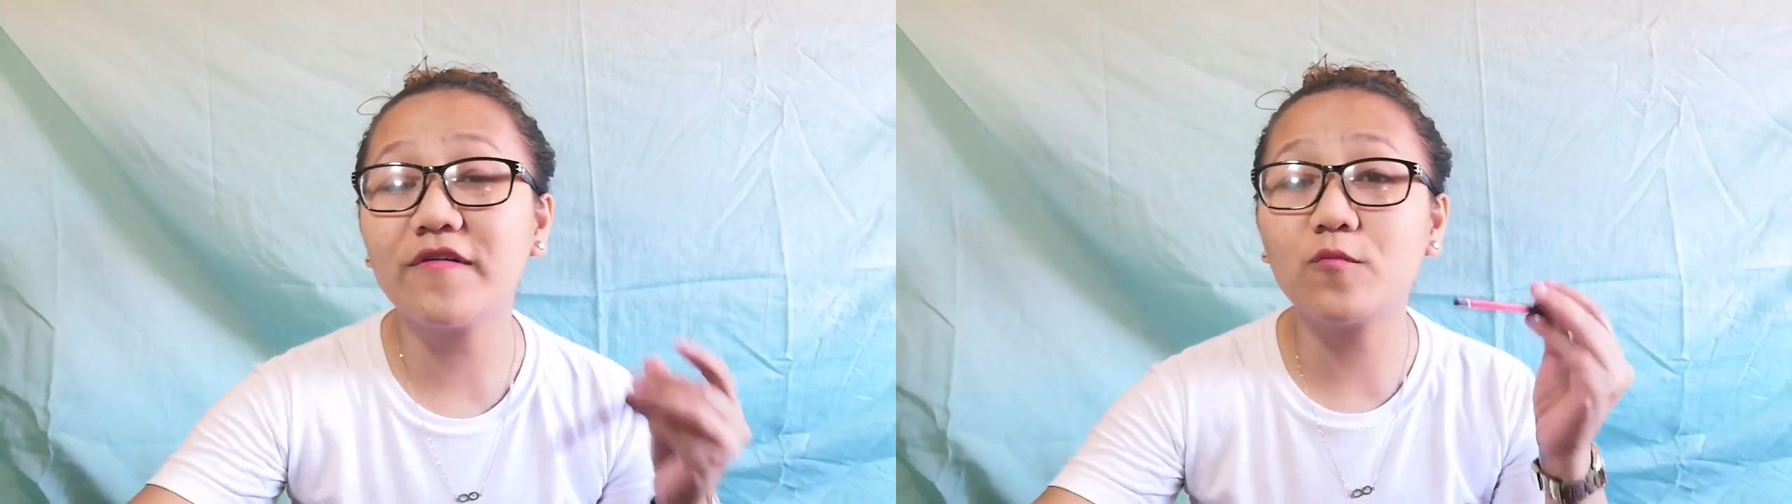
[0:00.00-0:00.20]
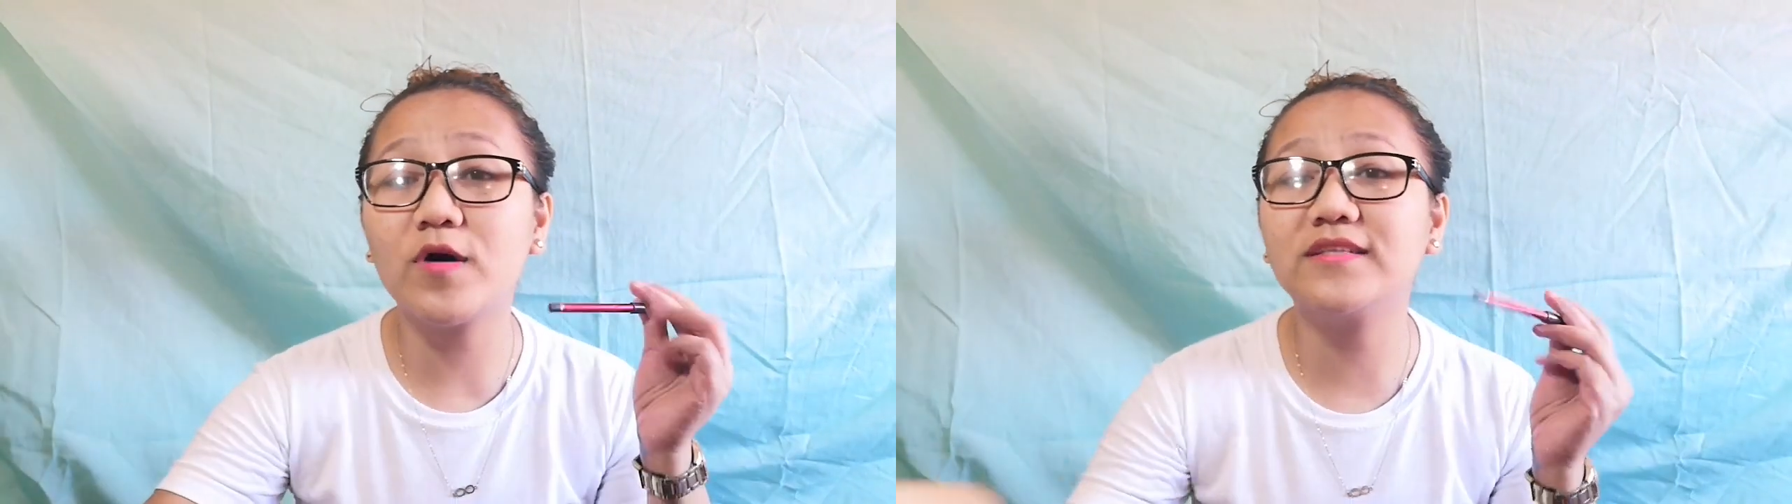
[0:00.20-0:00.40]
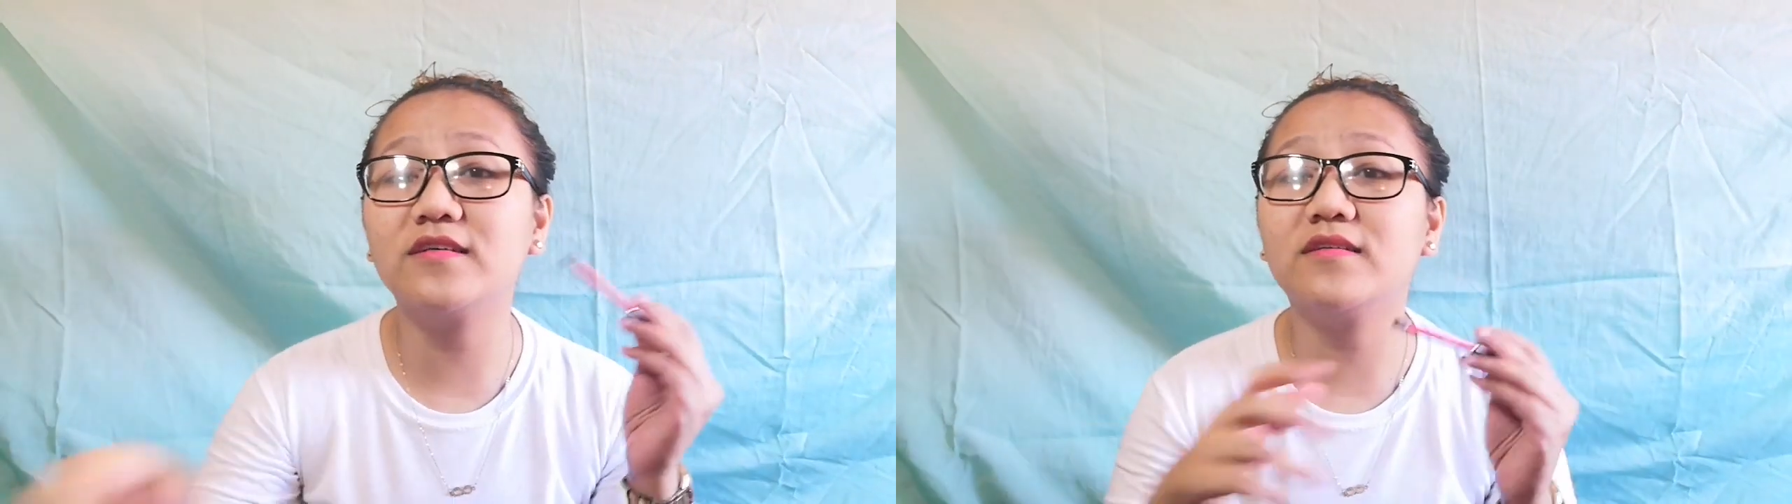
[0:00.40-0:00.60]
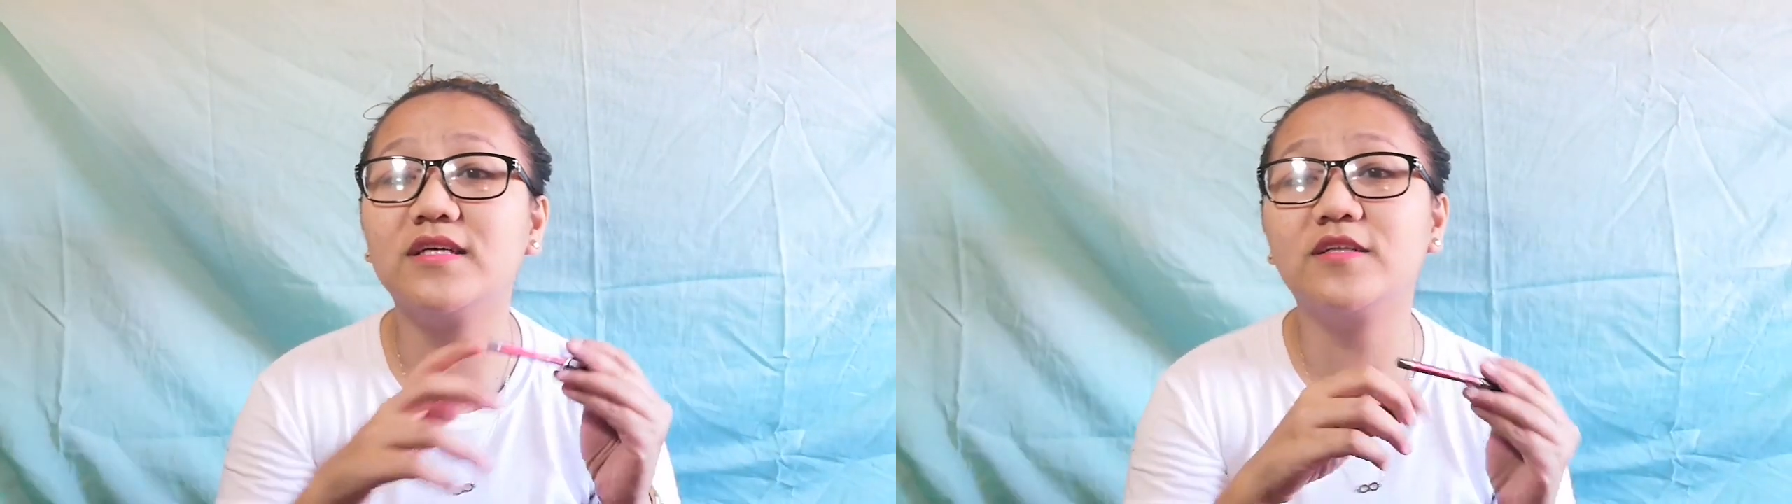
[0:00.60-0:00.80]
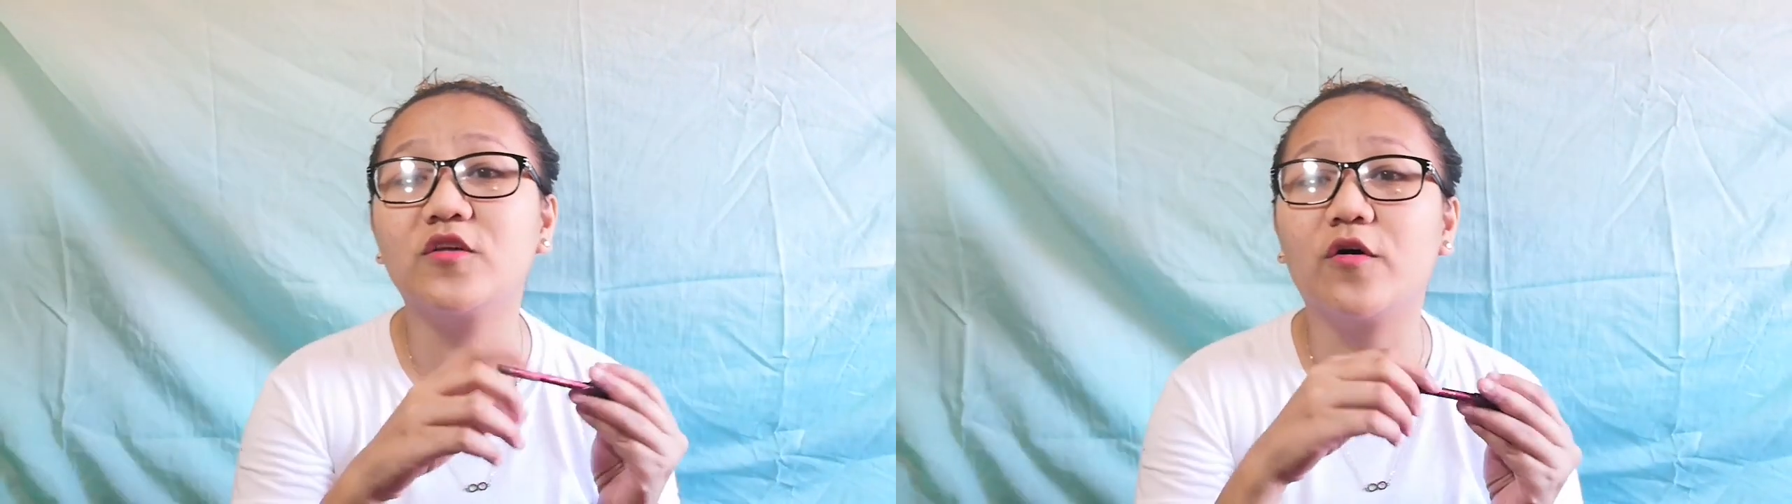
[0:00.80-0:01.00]
from Watson
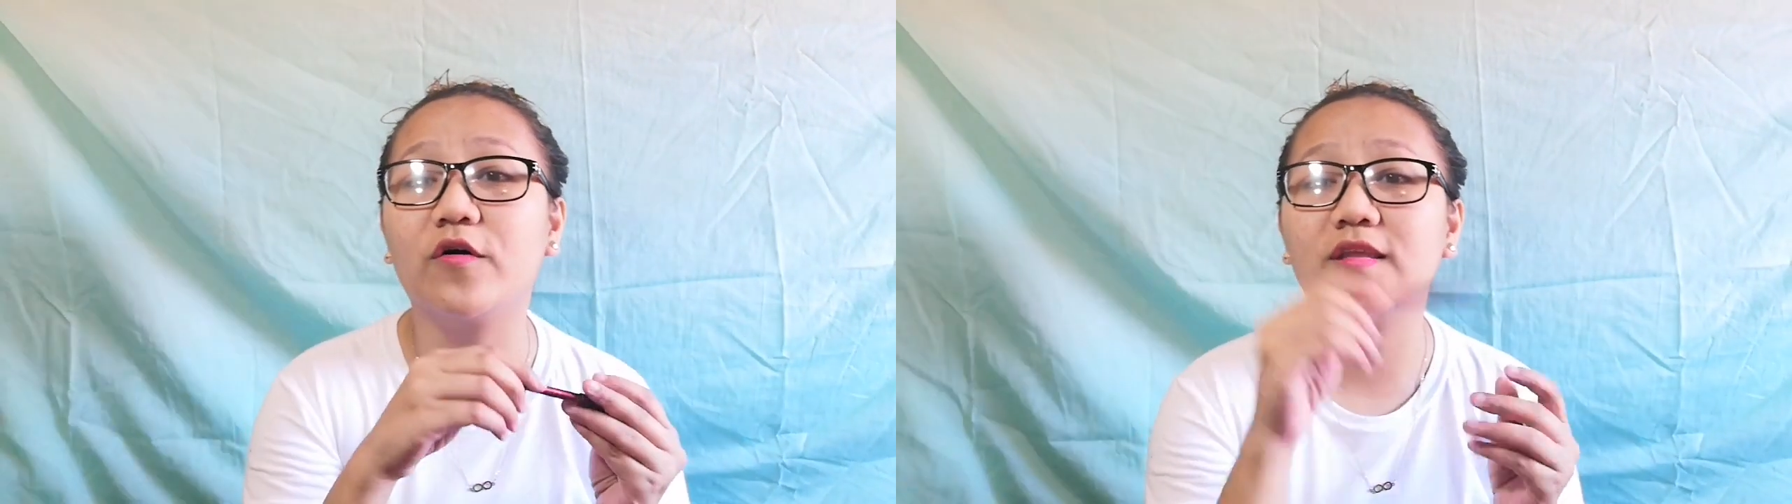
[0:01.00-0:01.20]
din to.